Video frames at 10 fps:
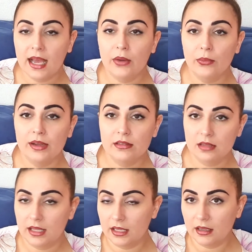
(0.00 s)
I went
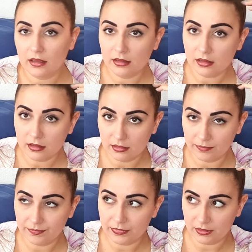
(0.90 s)
like
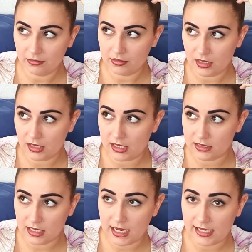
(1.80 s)

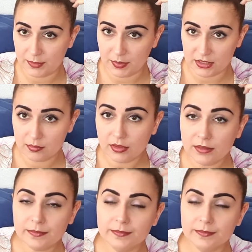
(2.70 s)
as high as possible.